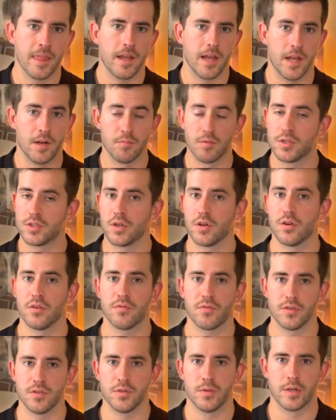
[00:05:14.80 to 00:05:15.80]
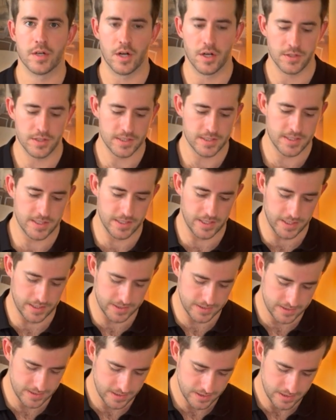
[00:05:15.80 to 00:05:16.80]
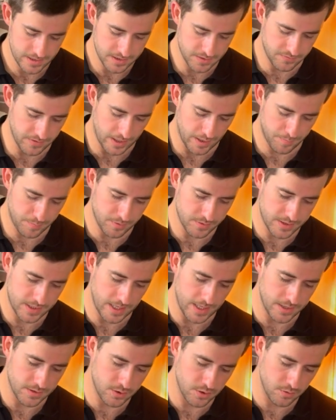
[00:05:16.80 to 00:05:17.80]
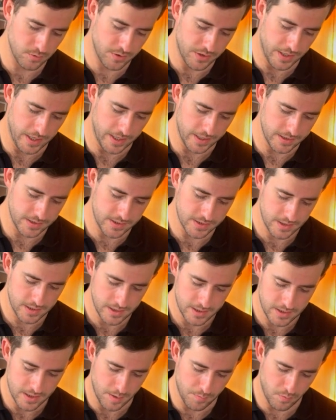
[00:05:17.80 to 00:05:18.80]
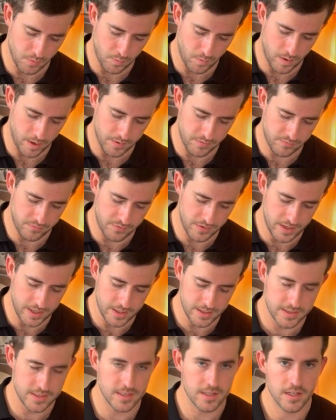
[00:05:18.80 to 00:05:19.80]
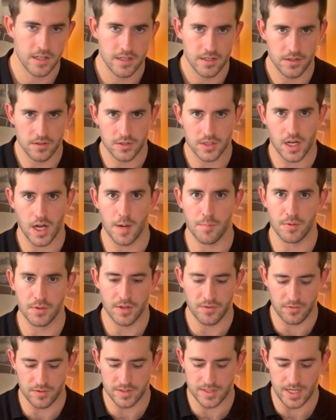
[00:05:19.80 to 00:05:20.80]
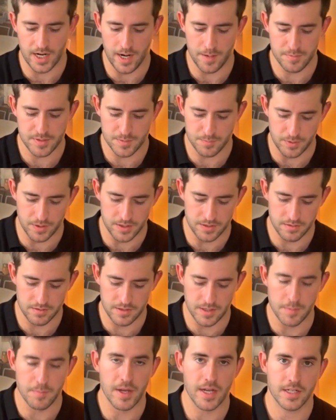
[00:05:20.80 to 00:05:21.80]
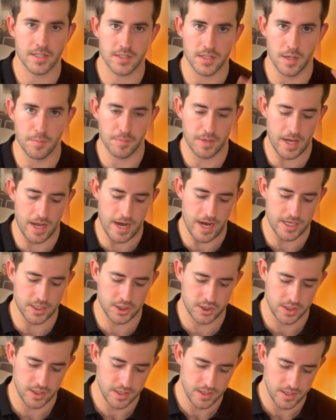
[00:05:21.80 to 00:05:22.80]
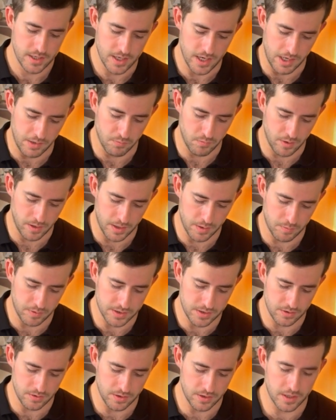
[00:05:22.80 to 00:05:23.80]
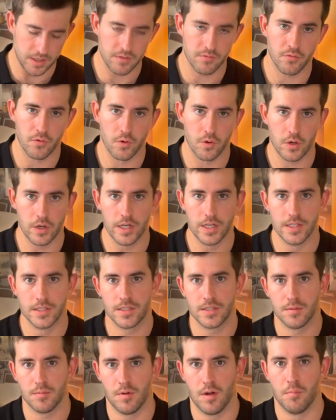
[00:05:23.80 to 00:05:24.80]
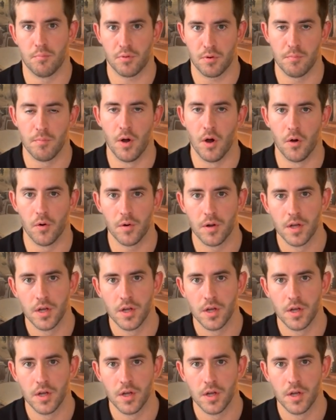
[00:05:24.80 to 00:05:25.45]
In return for doing all these things, developers get two things. Number one, fees. There's a couple different types, but they make some cash. And really what they're looking for is a promote,